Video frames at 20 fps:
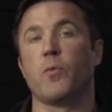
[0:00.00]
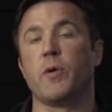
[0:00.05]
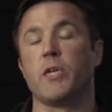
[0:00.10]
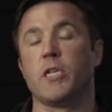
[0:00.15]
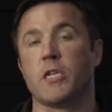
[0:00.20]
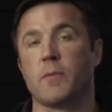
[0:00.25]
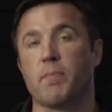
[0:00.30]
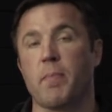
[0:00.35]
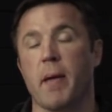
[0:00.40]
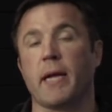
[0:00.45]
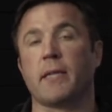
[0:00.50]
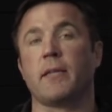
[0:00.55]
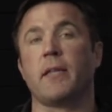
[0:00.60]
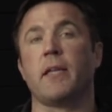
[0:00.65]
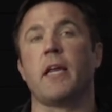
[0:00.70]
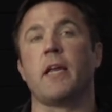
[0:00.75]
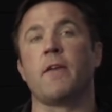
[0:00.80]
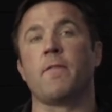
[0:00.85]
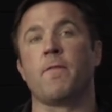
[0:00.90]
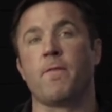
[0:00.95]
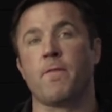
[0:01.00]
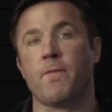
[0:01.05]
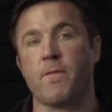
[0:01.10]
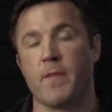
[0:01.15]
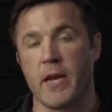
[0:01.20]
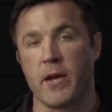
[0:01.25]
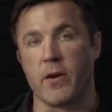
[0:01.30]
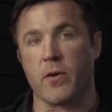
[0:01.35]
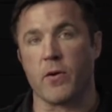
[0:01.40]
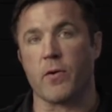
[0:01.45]
respected, and
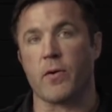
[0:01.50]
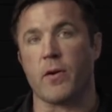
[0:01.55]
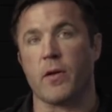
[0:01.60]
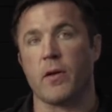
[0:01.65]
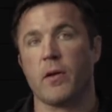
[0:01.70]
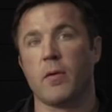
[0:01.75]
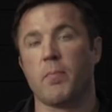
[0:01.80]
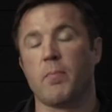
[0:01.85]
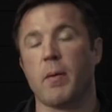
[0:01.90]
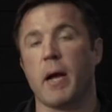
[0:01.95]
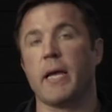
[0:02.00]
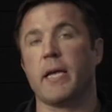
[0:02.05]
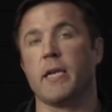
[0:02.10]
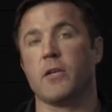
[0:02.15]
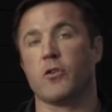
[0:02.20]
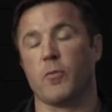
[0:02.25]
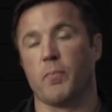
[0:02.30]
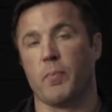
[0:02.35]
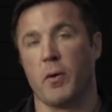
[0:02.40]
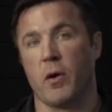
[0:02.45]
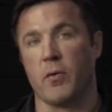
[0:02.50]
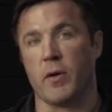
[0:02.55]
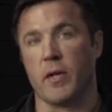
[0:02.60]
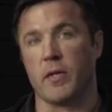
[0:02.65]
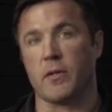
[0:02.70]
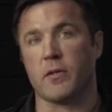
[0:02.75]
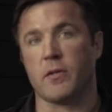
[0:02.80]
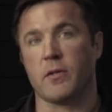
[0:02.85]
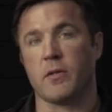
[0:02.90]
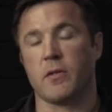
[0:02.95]
feared by his
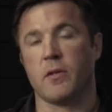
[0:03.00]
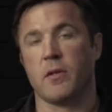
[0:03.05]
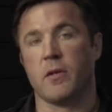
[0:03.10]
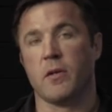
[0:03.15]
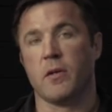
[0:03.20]
opponents.